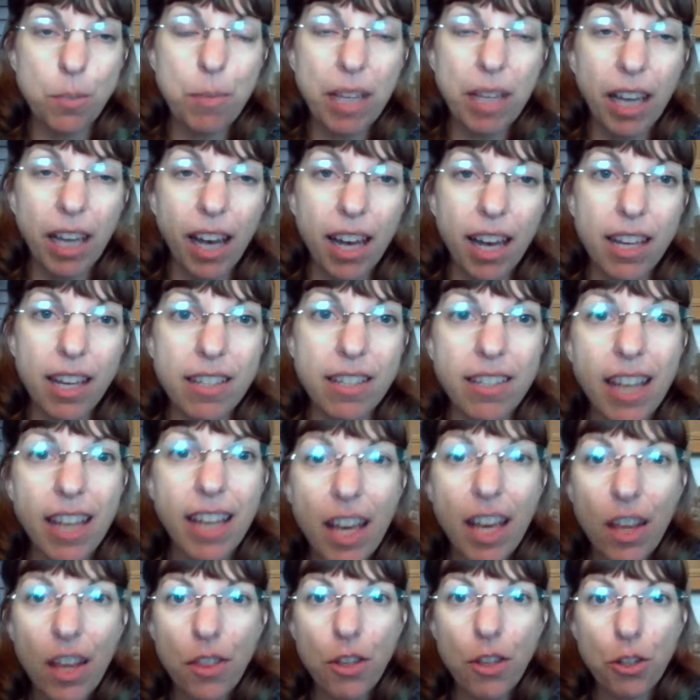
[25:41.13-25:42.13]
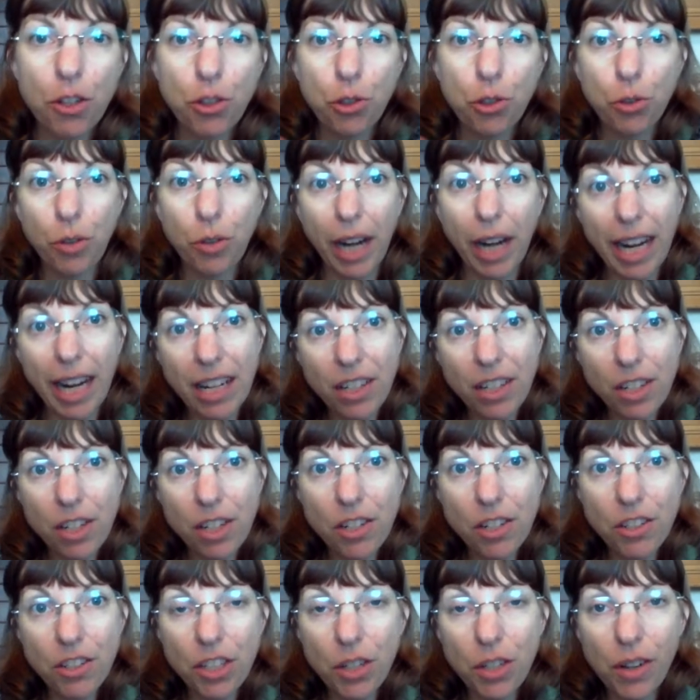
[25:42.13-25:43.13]
Because the
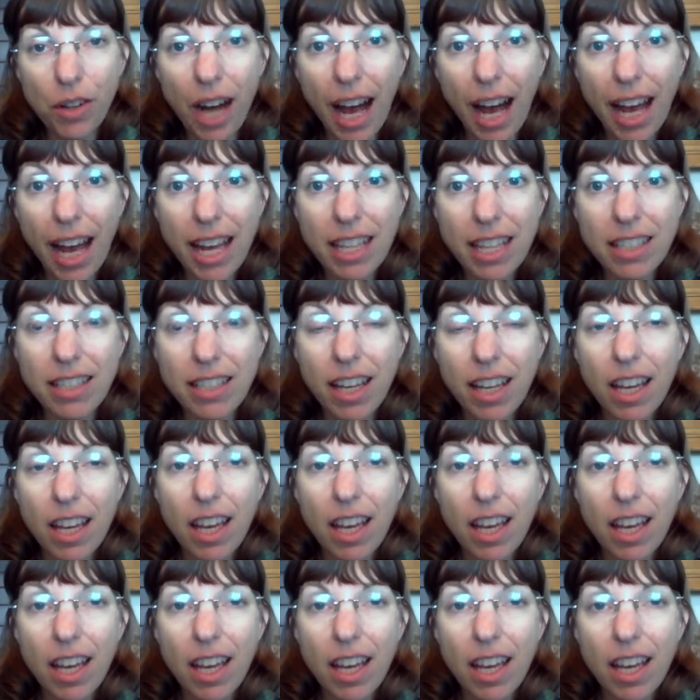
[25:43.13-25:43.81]
trainers, you guys,